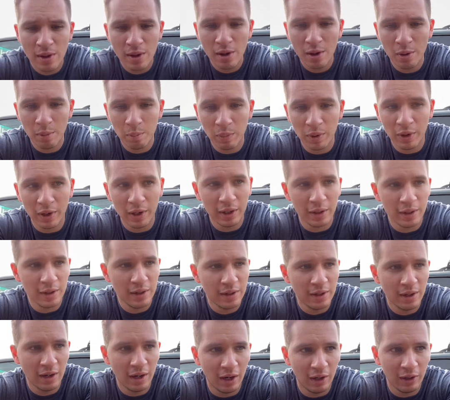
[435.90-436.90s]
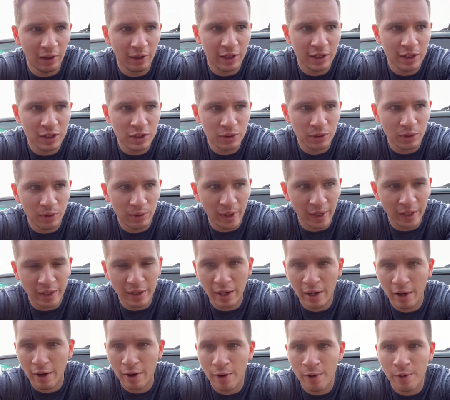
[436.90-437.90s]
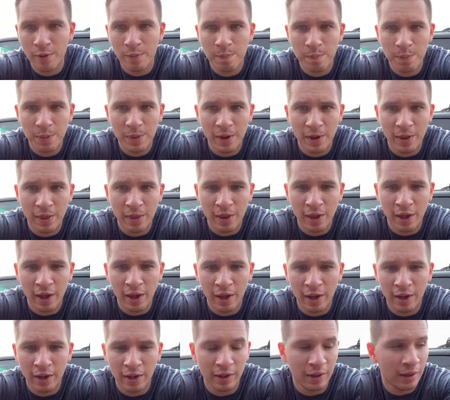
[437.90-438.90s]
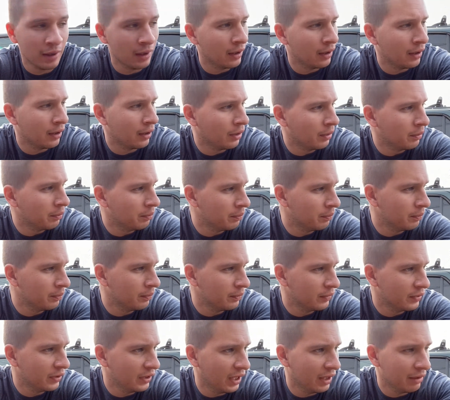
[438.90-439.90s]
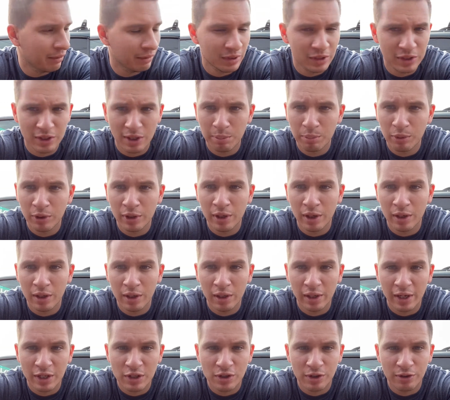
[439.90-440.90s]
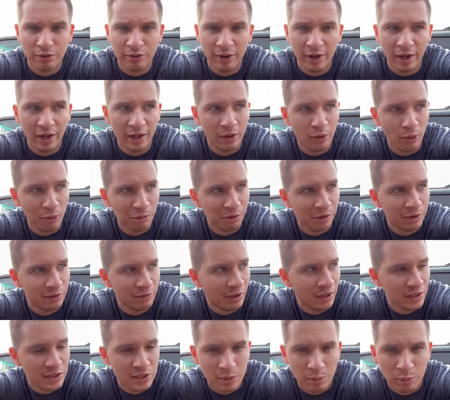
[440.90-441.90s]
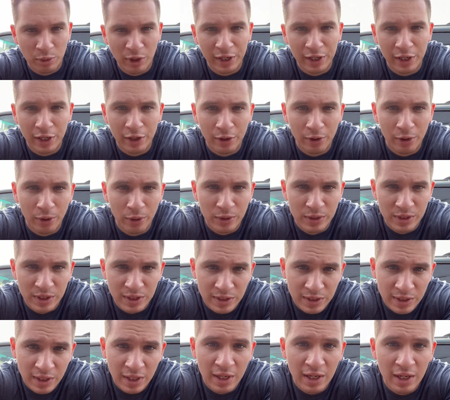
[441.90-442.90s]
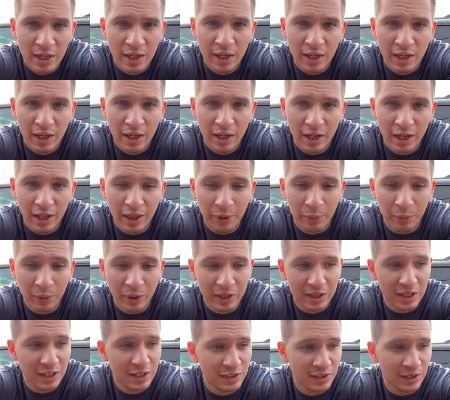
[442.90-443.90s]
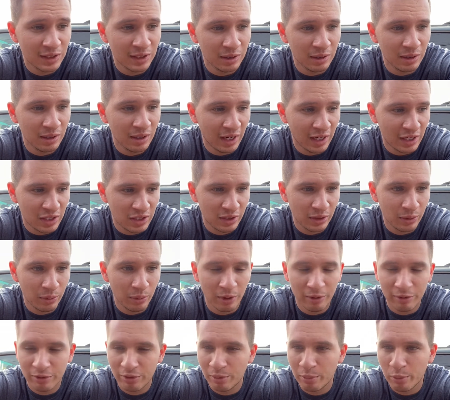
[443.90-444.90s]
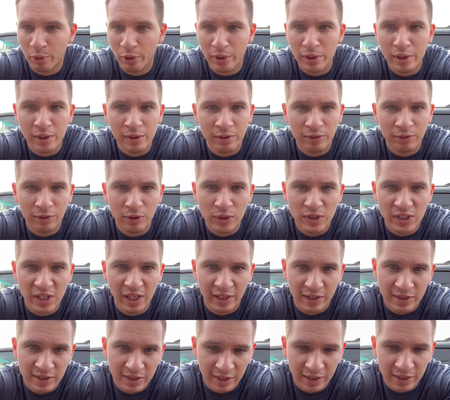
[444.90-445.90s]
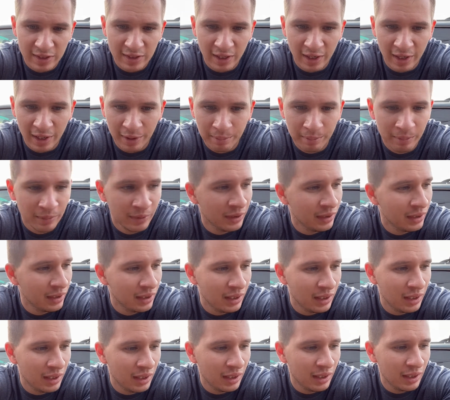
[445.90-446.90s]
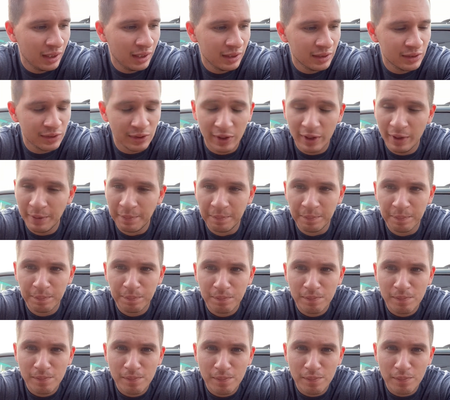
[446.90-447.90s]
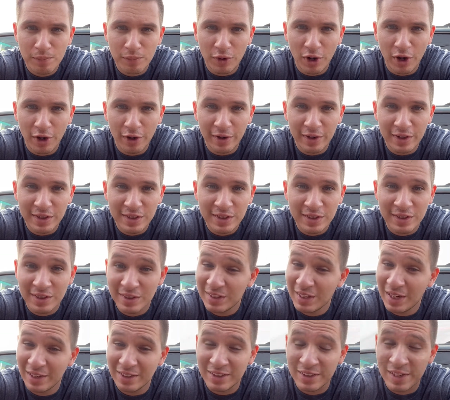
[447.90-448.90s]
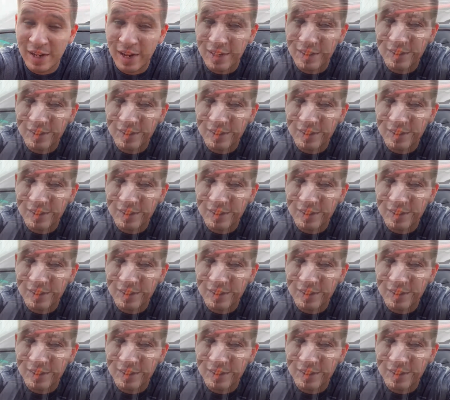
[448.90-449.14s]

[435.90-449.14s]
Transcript: But I'll look into it right now, and then yeah, I'm gonna start putting on the electric fan, hopefully find some radiator hoses, and then we'll get this thing to actually run for more than a few seconds at a time. So yeah, progress. Sounds nasty.